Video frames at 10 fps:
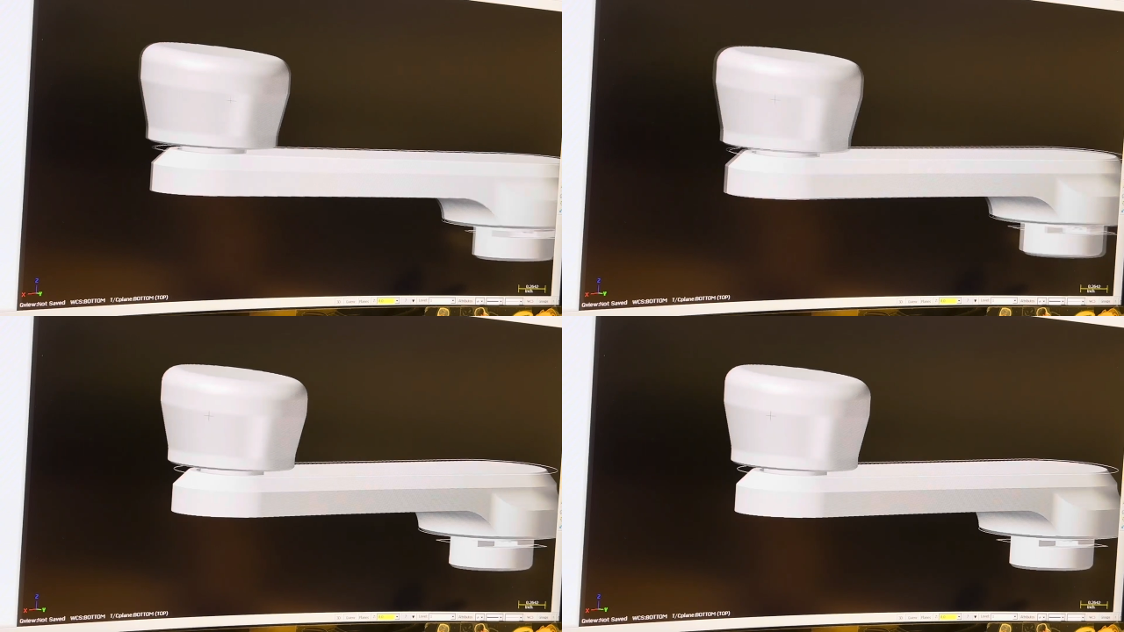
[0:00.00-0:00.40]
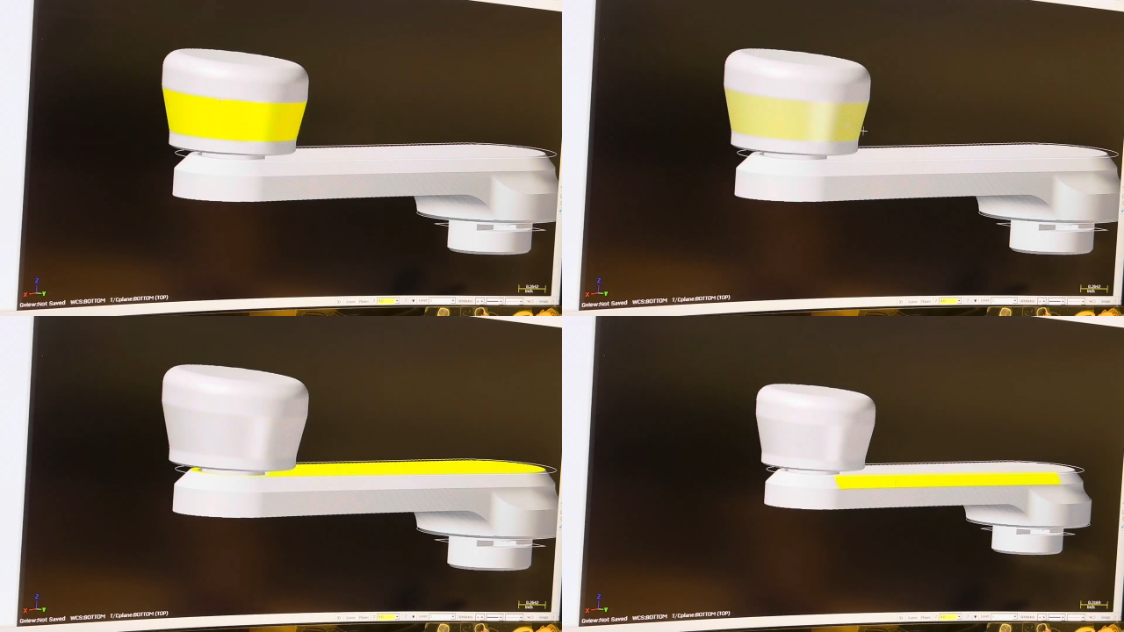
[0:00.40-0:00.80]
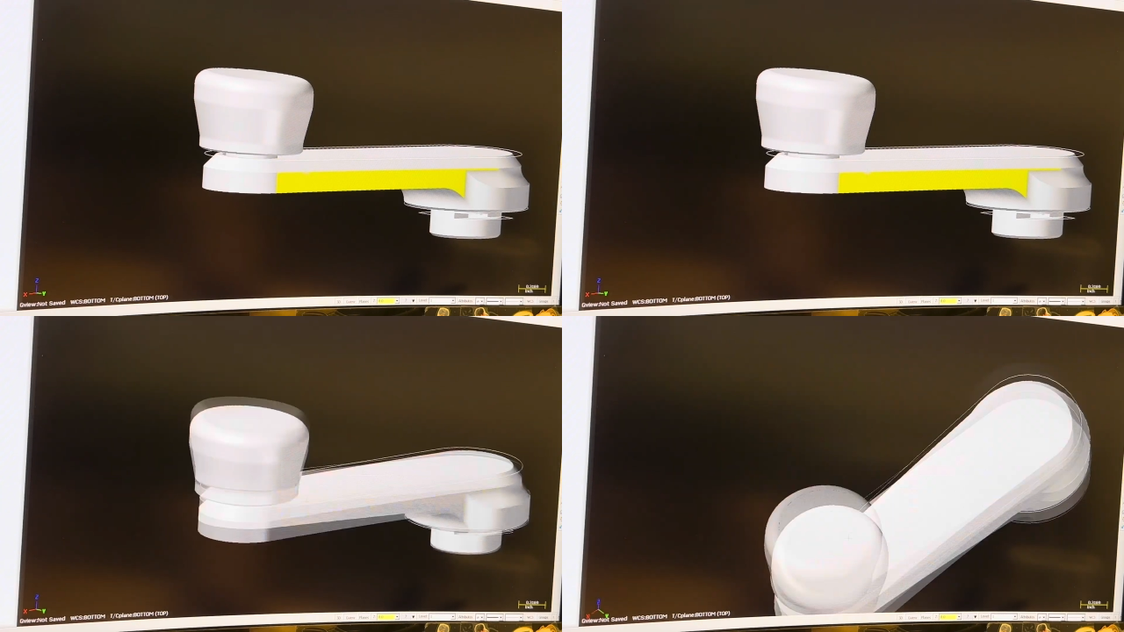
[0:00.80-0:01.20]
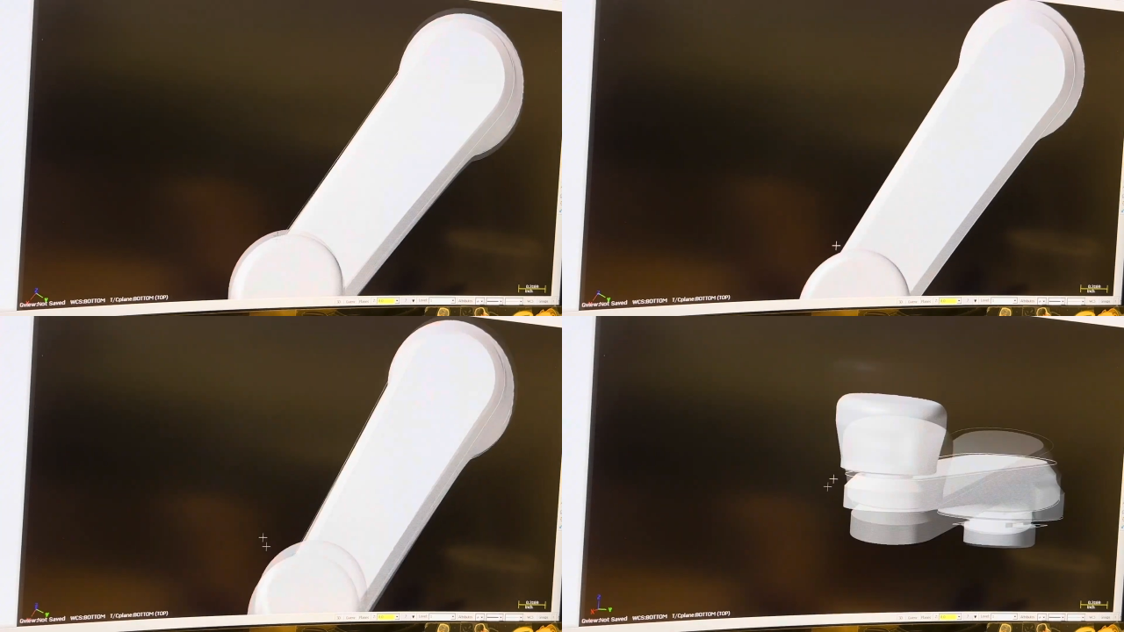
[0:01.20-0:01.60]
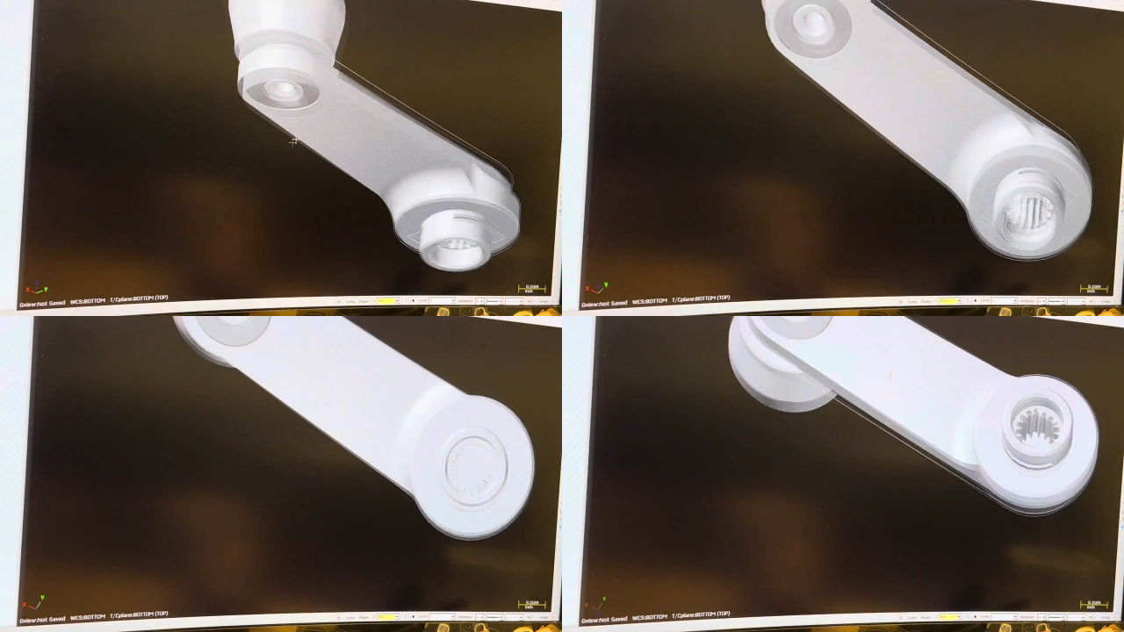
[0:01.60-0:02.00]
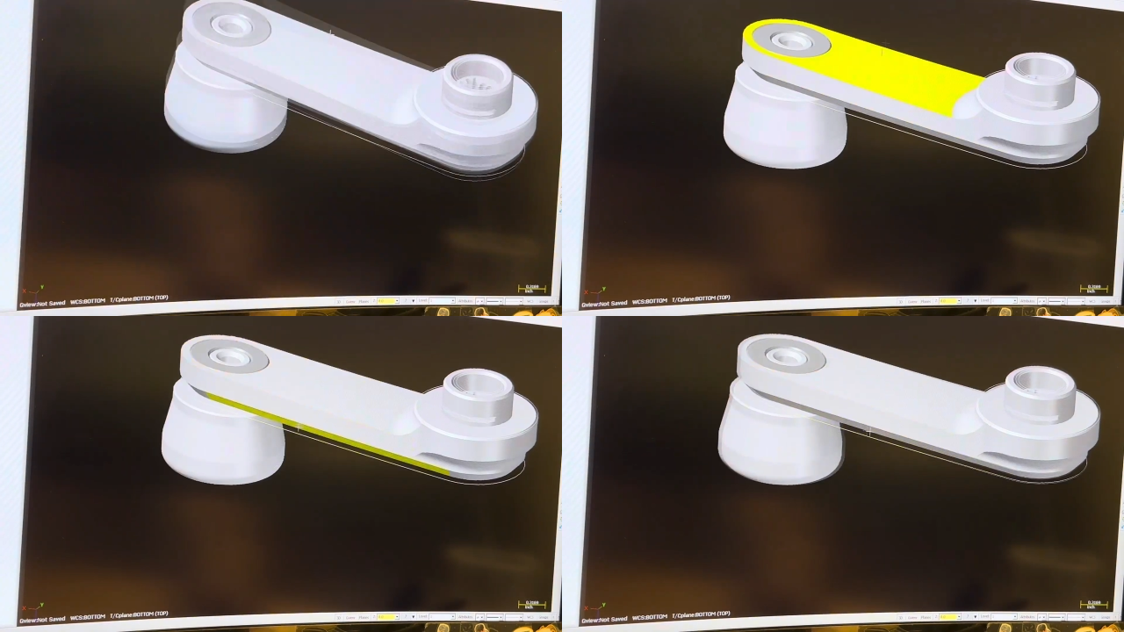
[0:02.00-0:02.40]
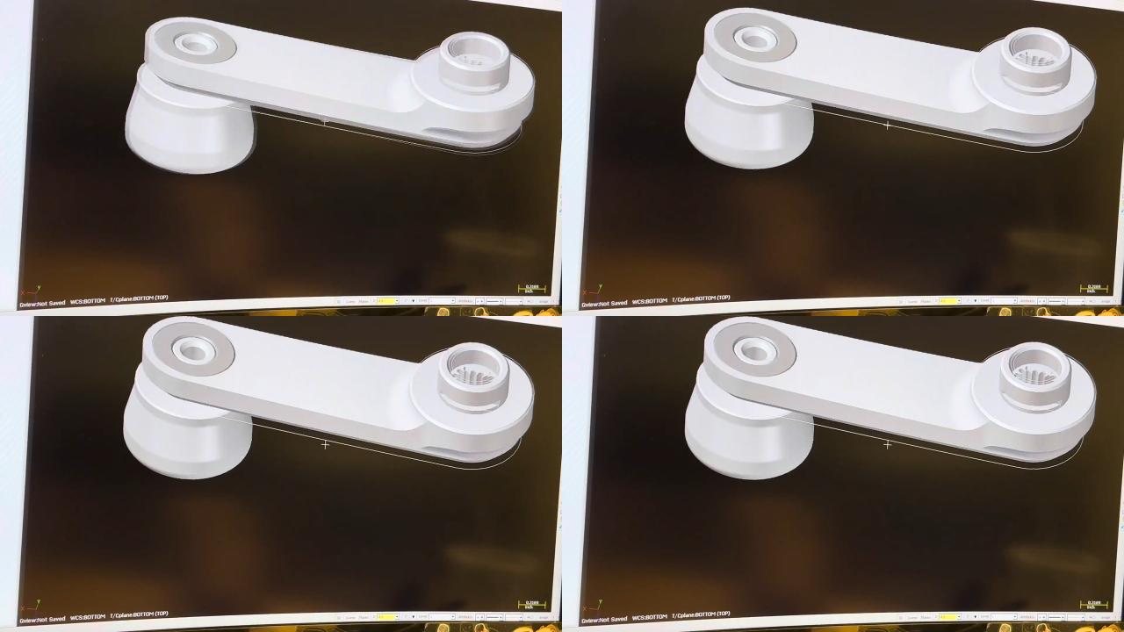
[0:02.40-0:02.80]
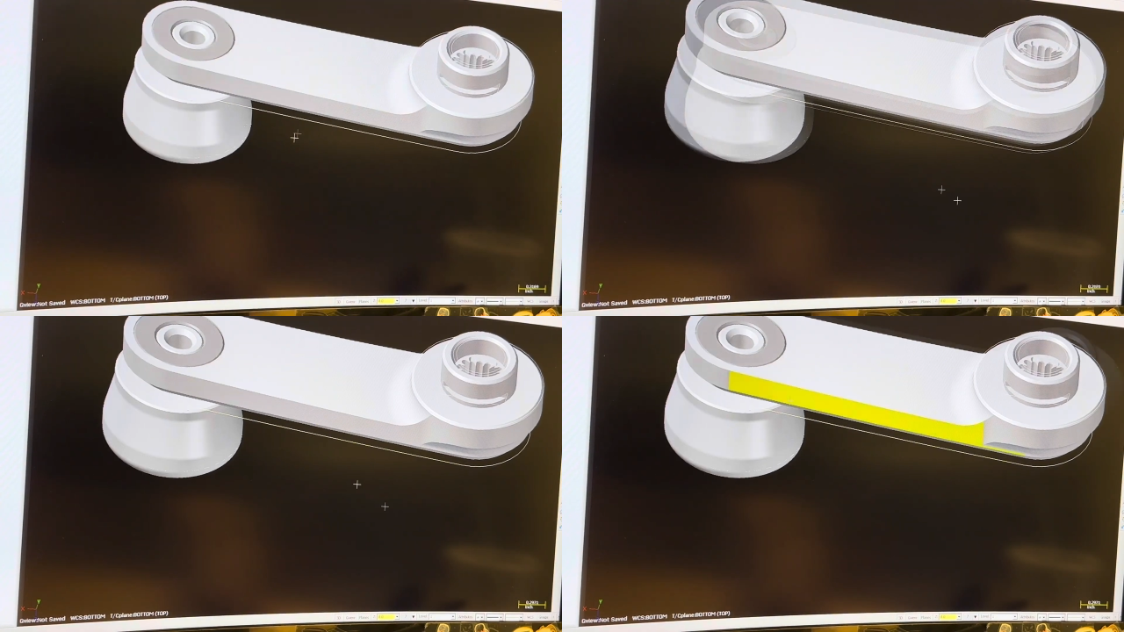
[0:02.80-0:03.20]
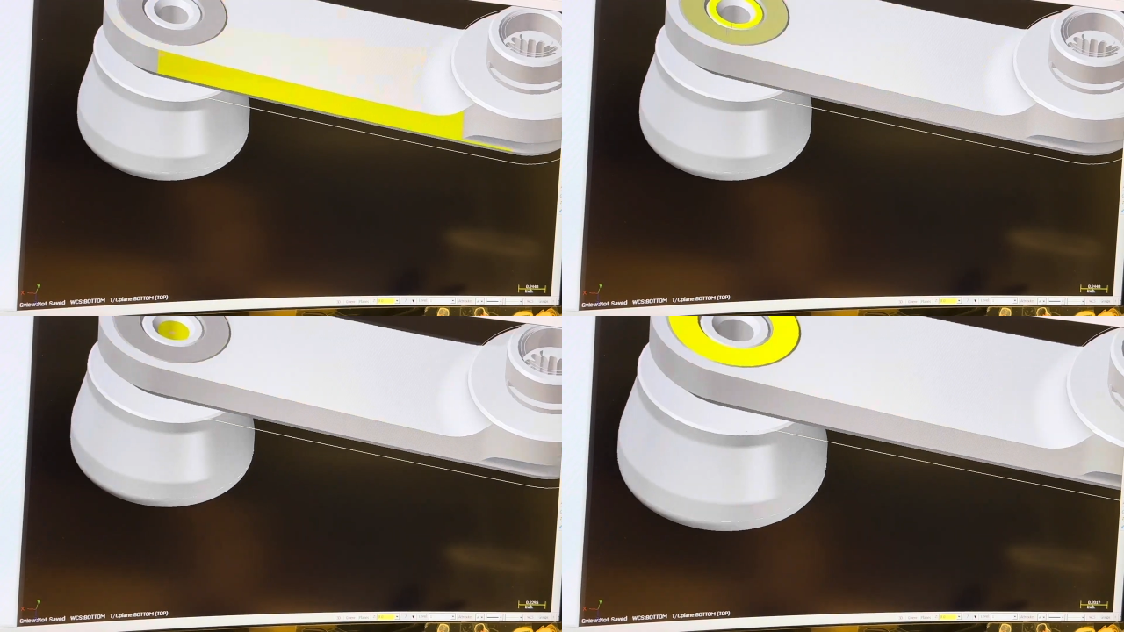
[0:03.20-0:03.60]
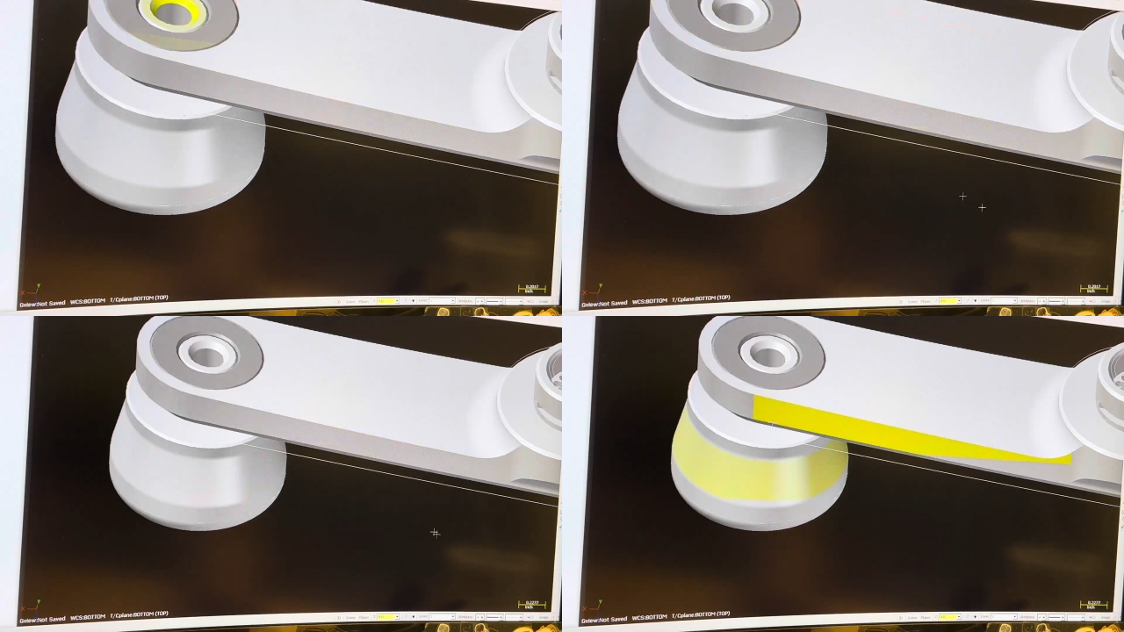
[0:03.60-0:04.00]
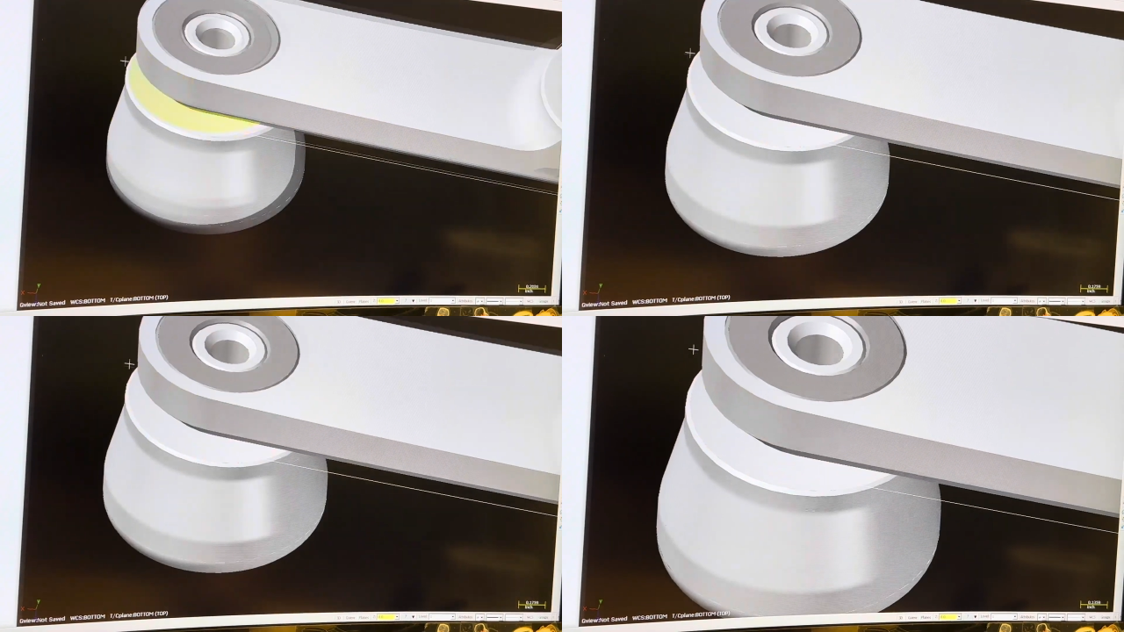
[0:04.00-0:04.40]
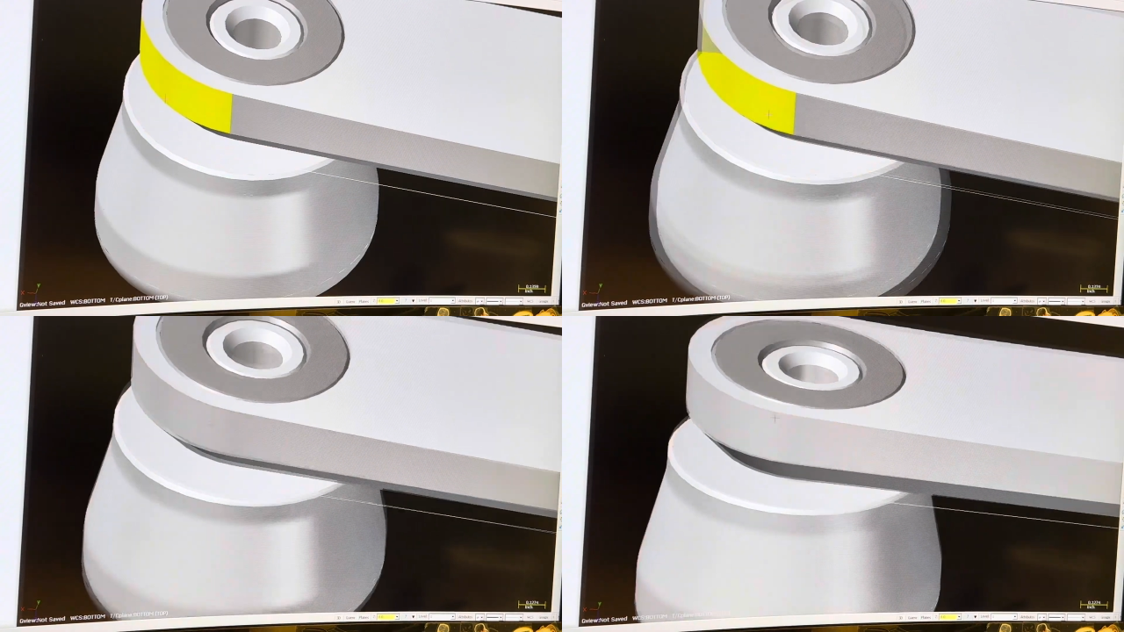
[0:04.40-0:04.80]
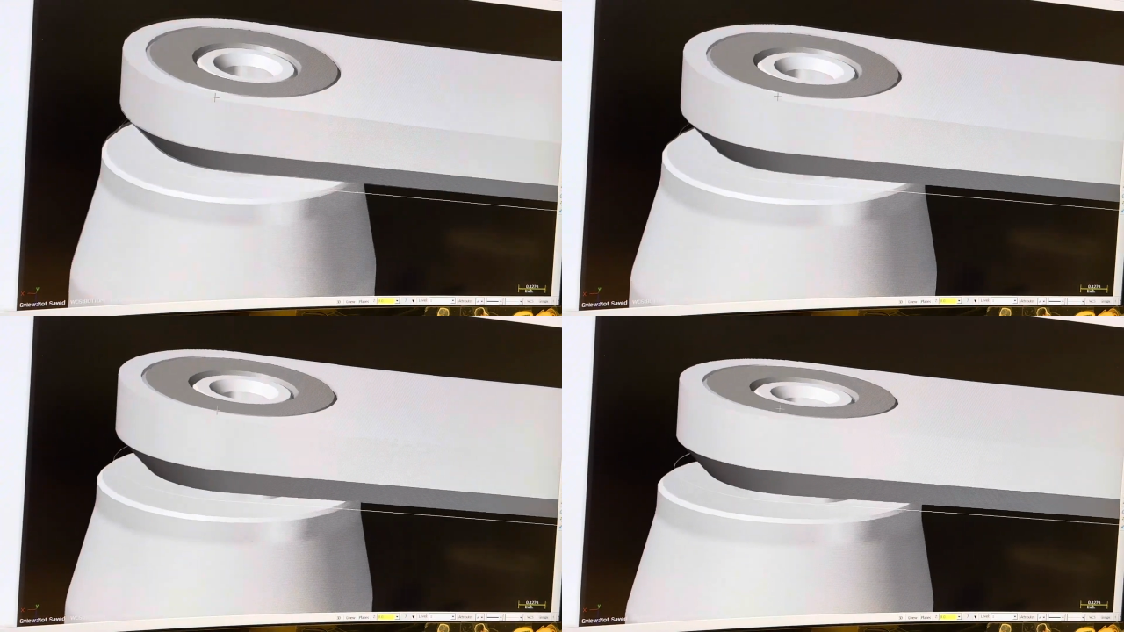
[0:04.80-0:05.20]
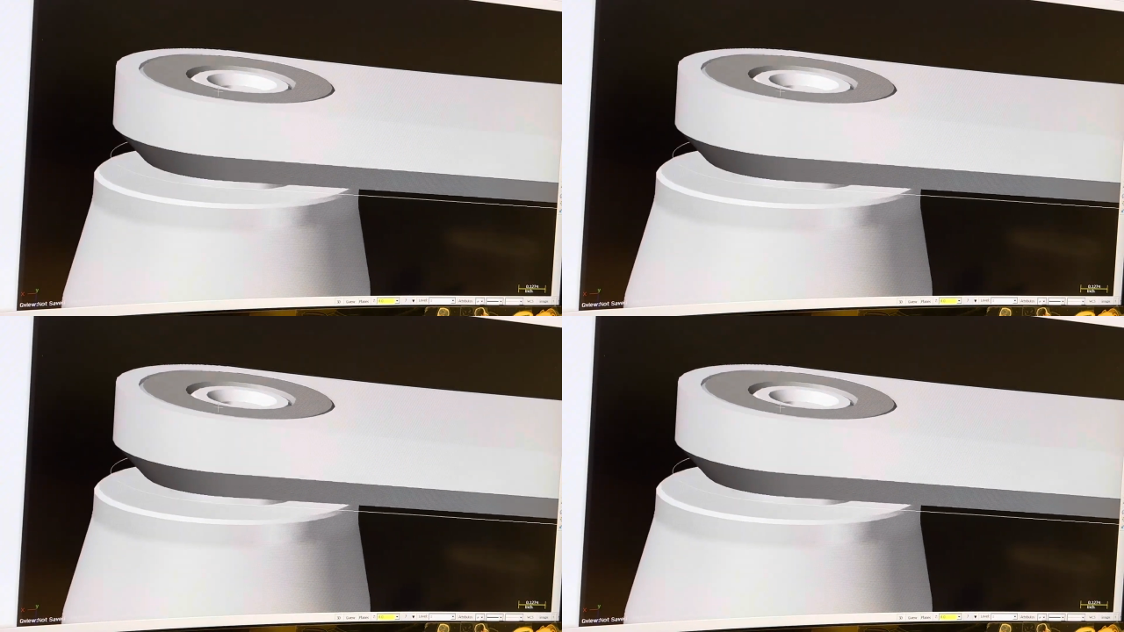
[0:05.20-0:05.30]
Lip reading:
No face is visible, so there are no lips to read.